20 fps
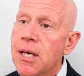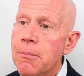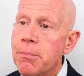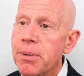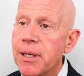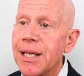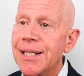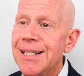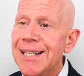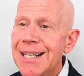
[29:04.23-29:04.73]

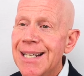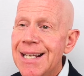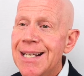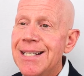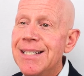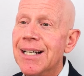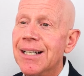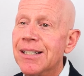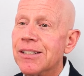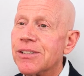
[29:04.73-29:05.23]
but I
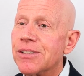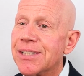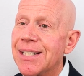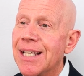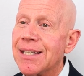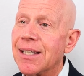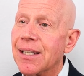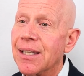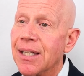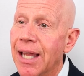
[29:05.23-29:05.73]
need to
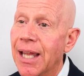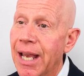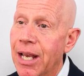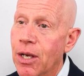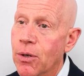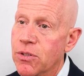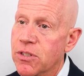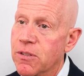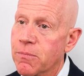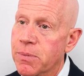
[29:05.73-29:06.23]
understand the
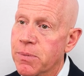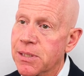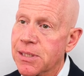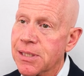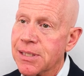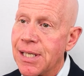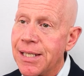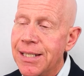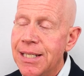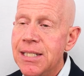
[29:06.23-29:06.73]
language of
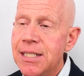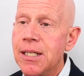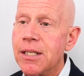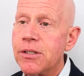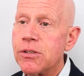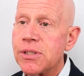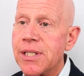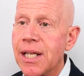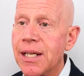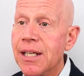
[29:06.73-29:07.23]
business. I need to
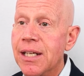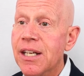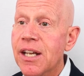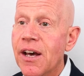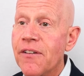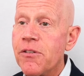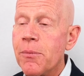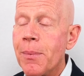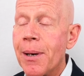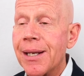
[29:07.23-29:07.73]
understand
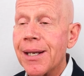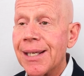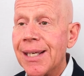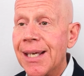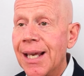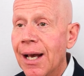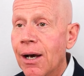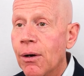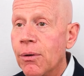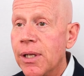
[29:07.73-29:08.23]
enough about
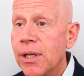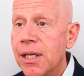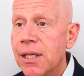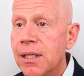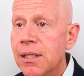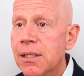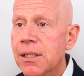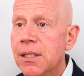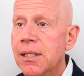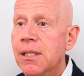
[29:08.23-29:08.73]
accounting,
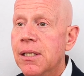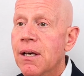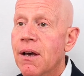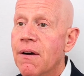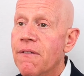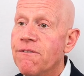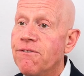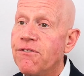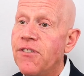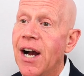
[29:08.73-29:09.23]

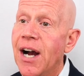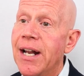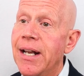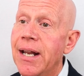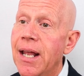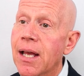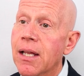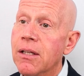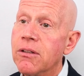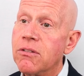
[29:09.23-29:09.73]

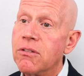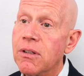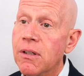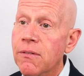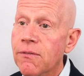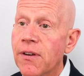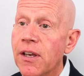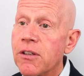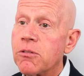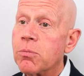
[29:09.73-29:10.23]
finance,
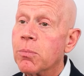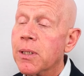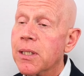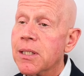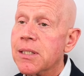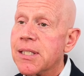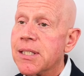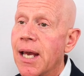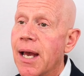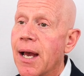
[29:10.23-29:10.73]
investment,
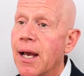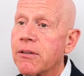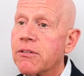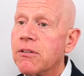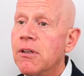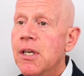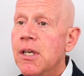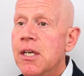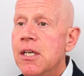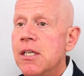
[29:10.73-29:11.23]
and
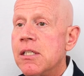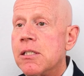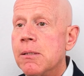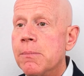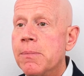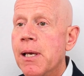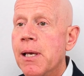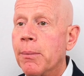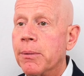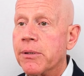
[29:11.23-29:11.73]
tax to
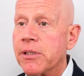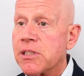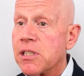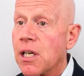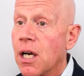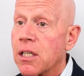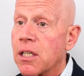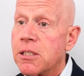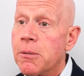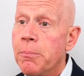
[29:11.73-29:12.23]
be able to
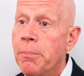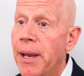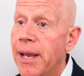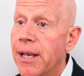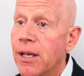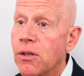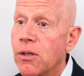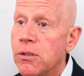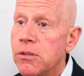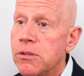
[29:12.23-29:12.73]
talk to
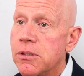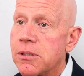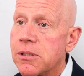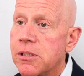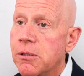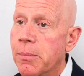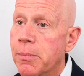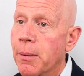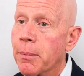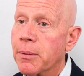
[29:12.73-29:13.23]
bankers,
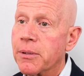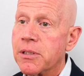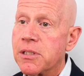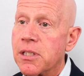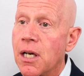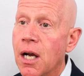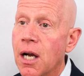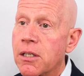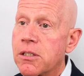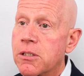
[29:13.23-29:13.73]
to be able
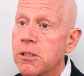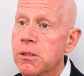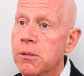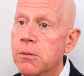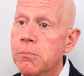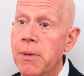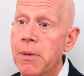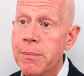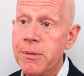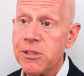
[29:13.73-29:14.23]
to talk
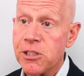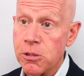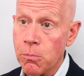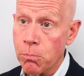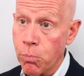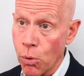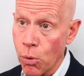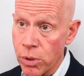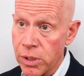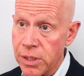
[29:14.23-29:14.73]
to maybe
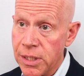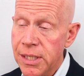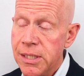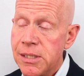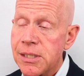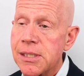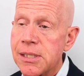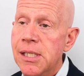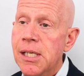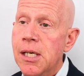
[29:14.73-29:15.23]

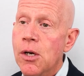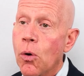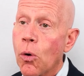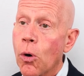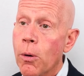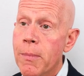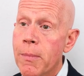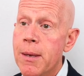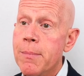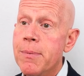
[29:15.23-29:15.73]
subordinates,
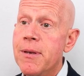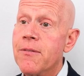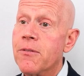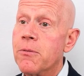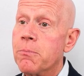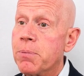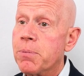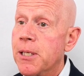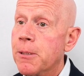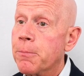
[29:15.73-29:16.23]
or maybe
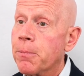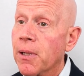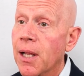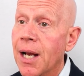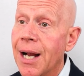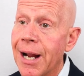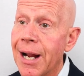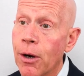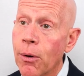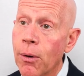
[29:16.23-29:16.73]
even people
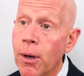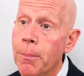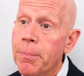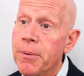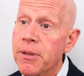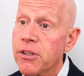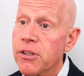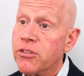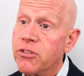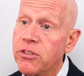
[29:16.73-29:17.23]
higher up
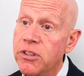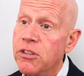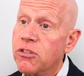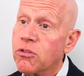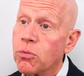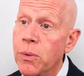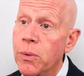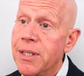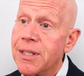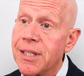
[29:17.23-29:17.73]
in the
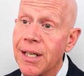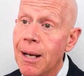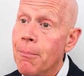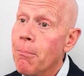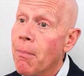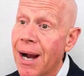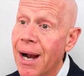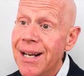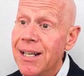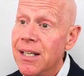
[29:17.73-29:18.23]
C-suite that I
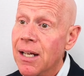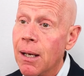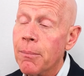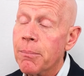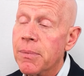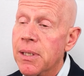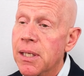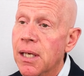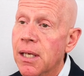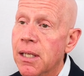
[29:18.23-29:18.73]
might
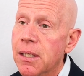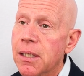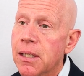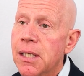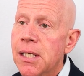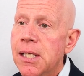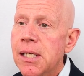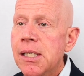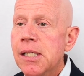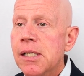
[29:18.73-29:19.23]
not be
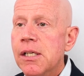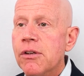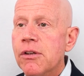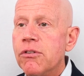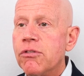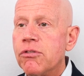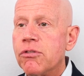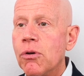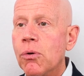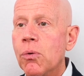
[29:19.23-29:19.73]
in.
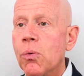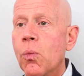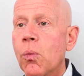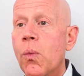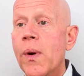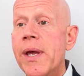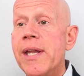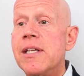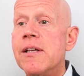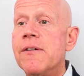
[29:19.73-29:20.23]
So
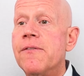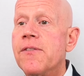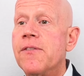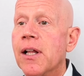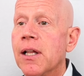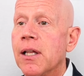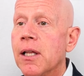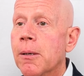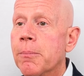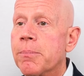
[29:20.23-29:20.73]
we
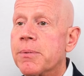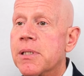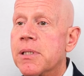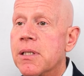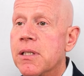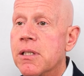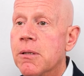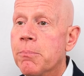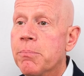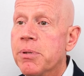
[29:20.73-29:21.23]
developed
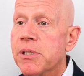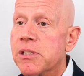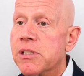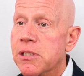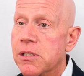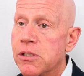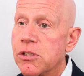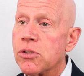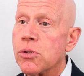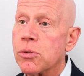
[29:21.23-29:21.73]
the
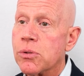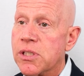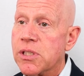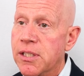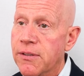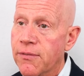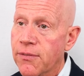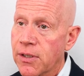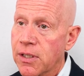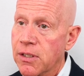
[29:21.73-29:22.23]
Business
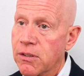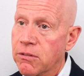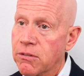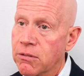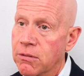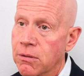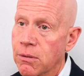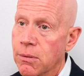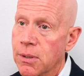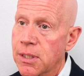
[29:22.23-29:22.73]
Certificate
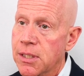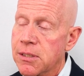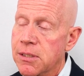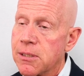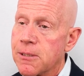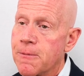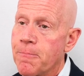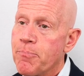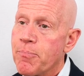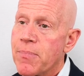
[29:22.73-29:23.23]
Series
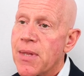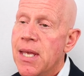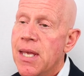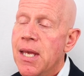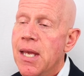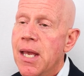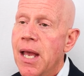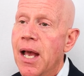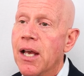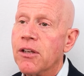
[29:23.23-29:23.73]

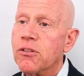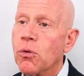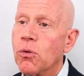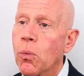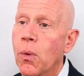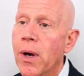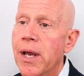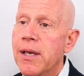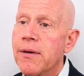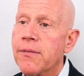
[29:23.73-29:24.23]
as a
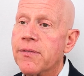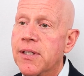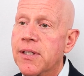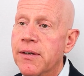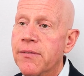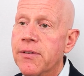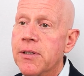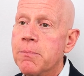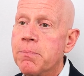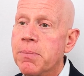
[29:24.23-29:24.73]
way of
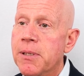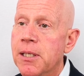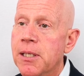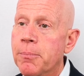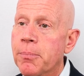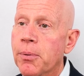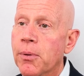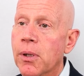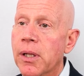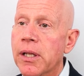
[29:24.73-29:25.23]
giving
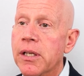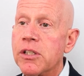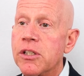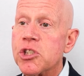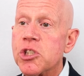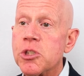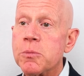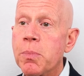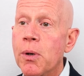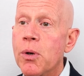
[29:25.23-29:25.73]
people an
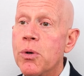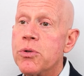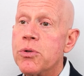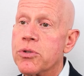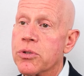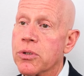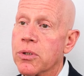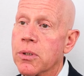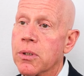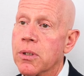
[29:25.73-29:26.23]

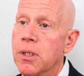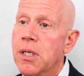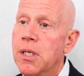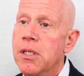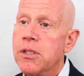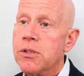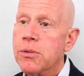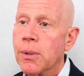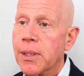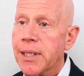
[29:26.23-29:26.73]
exposure
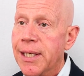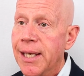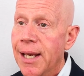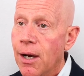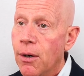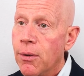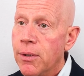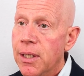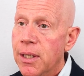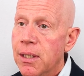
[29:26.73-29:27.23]
to
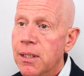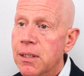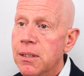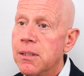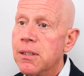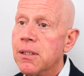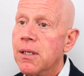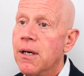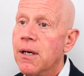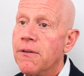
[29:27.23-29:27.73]

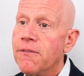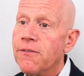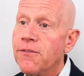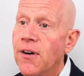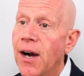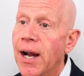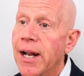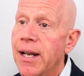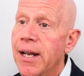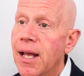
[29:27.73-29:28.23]
accounting,
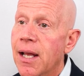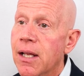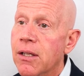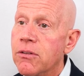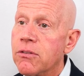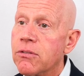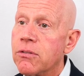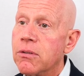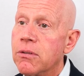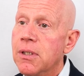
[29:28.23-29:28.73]

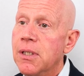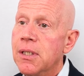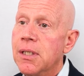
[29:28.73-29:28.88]
finance,